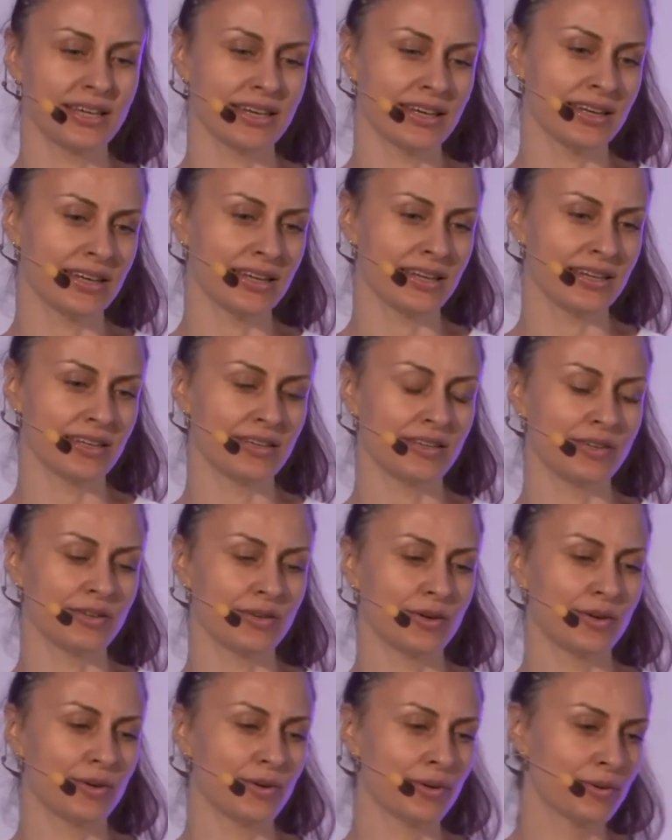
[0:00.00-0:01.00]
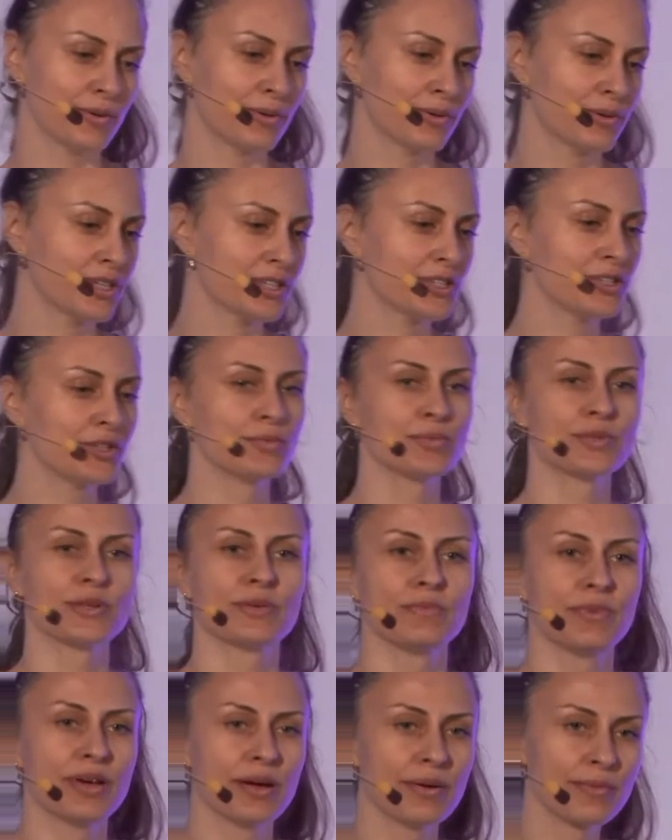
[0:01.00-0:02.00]
and consume
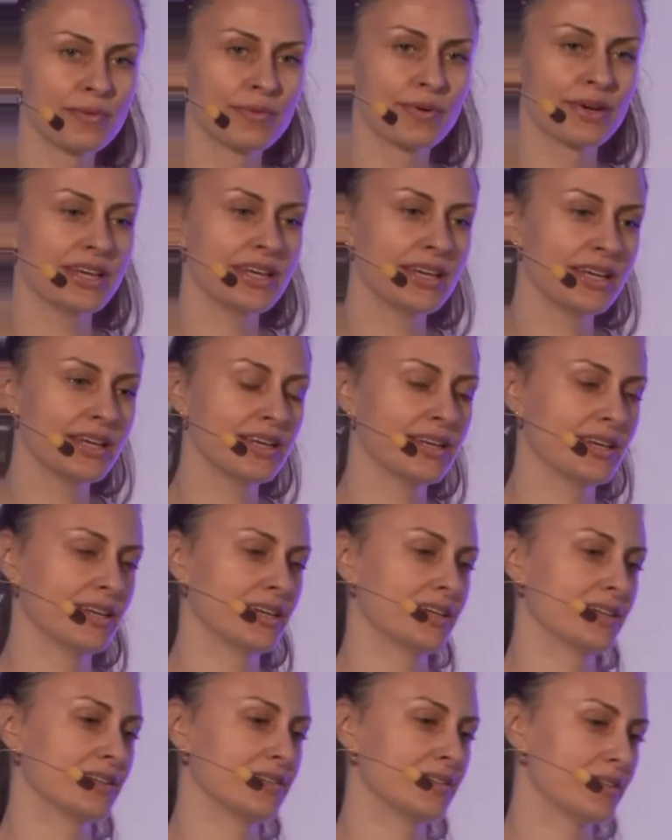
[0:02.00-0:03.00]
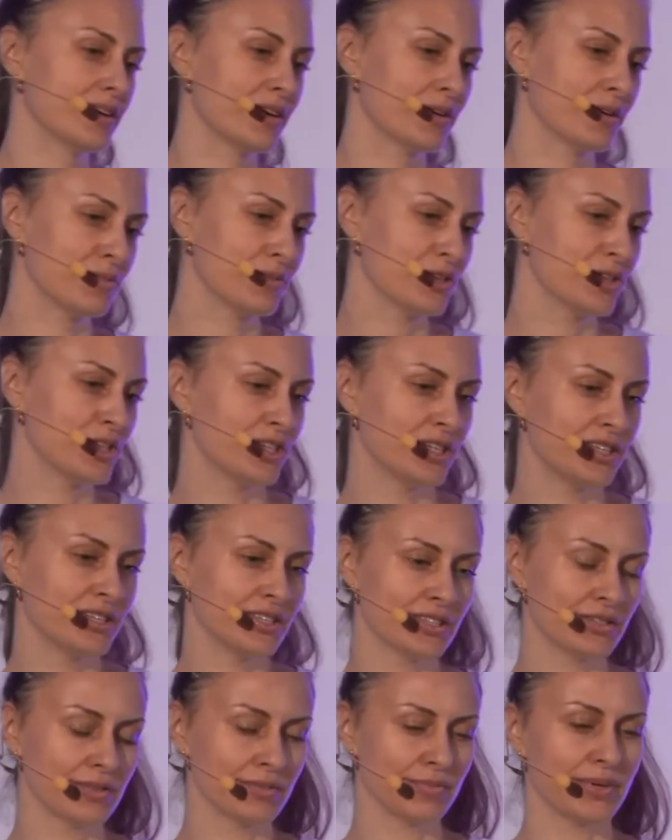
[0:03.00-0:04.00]
some memory and our
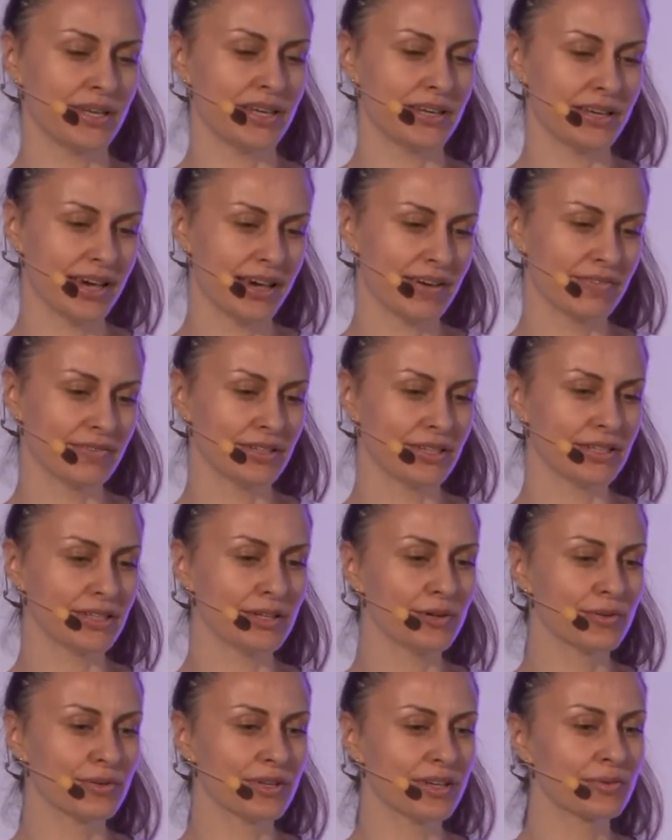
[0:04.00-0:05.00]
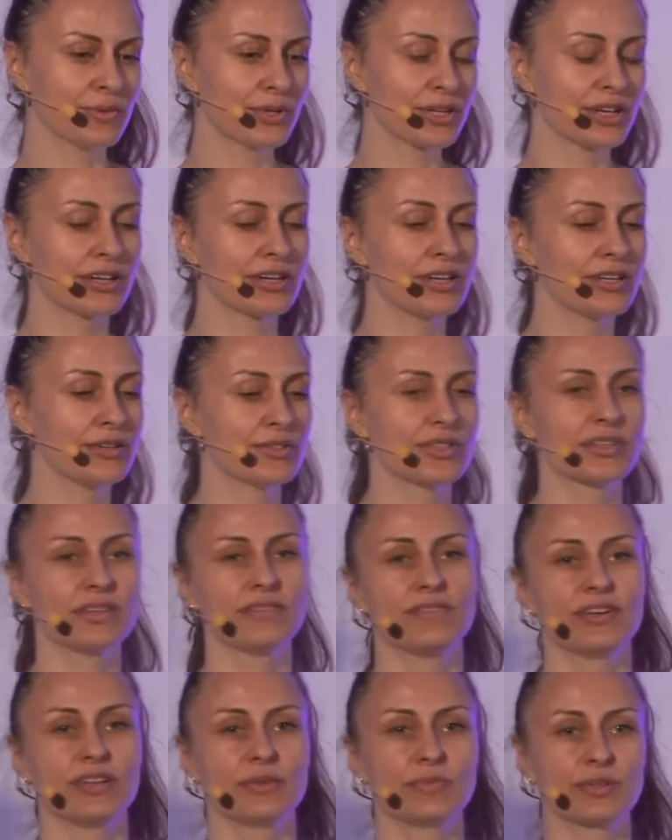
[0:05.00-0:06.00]
machines to be heavily loaded, we're going to use the
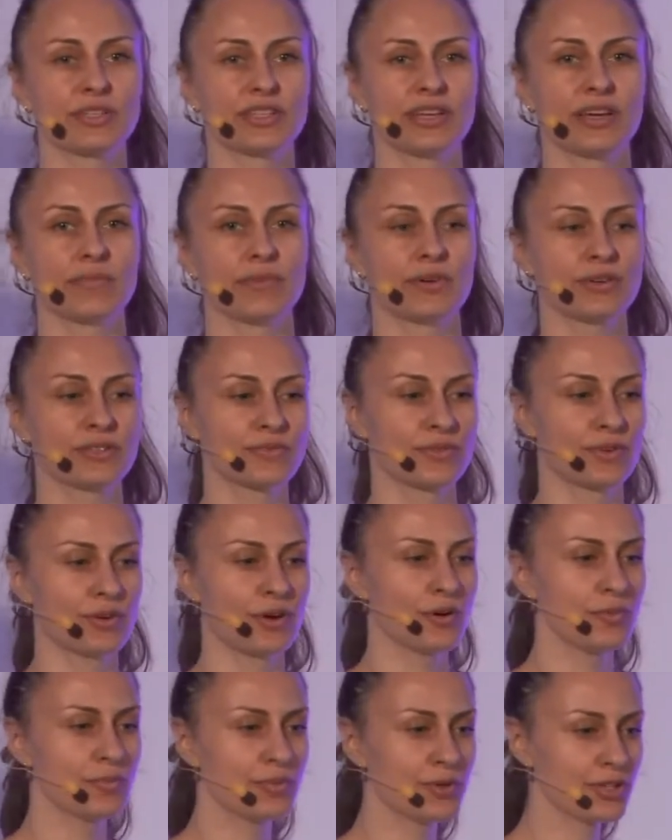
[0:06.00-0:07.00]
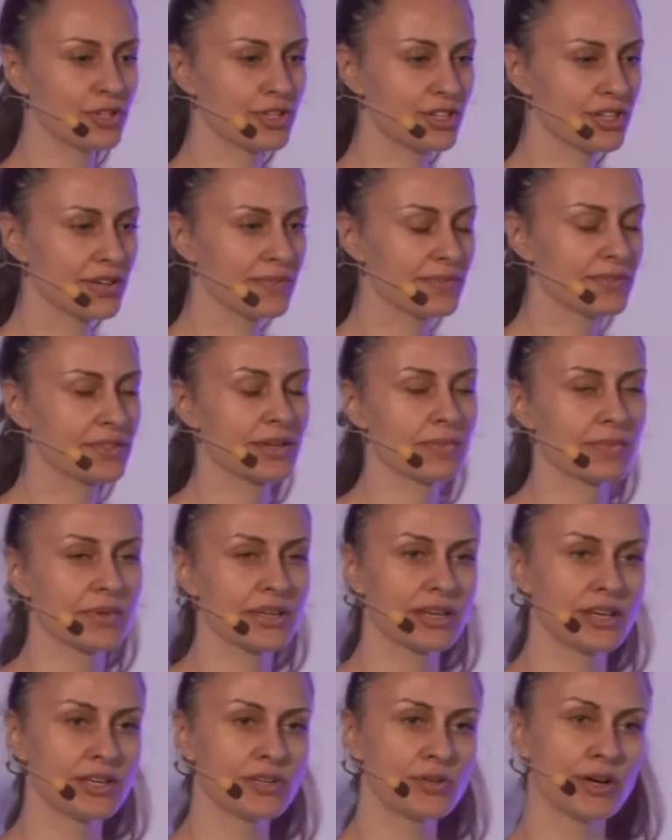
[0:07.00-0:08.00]
developer sandbox for OpenShift, something
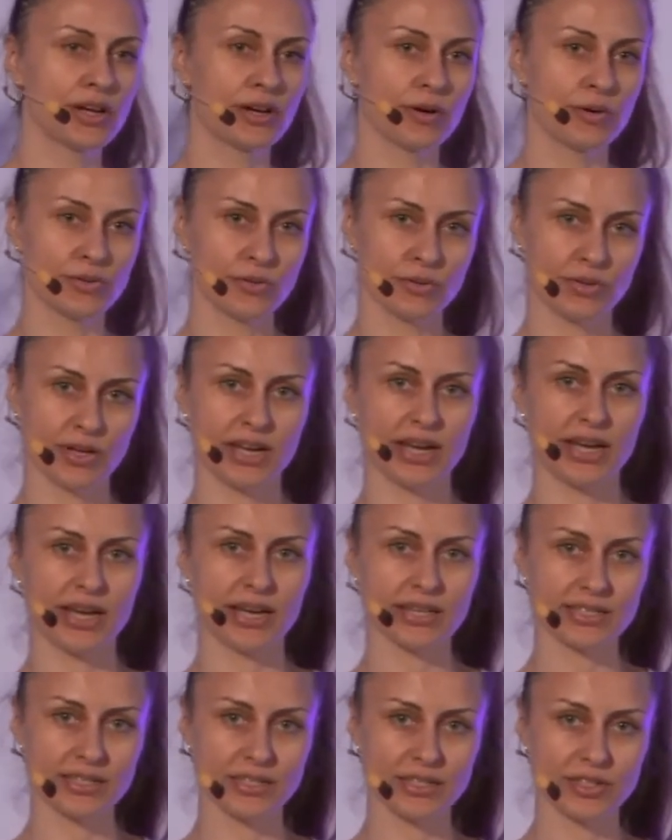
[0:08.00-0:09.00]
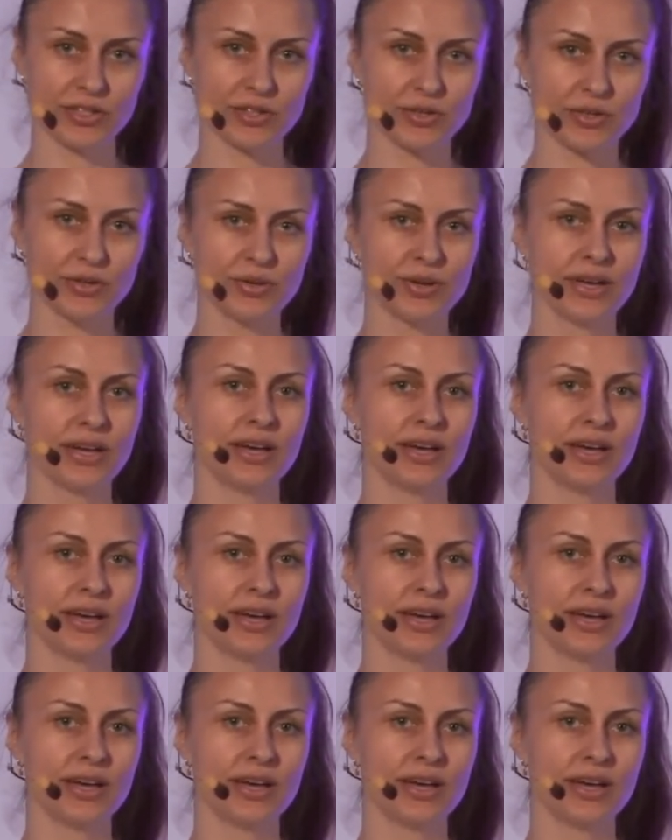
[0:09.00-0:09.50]
that you can also get access to.